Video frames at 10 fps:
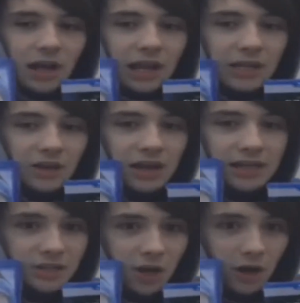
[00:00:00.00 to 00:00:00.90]
I'll let you
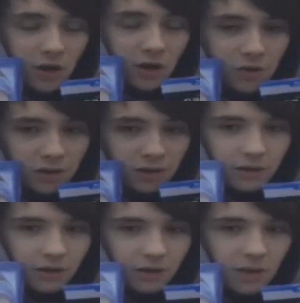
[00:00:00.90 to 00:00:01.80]
guys know.
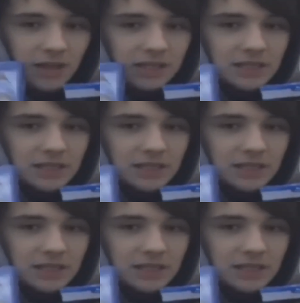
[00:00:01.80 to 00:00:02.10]
I might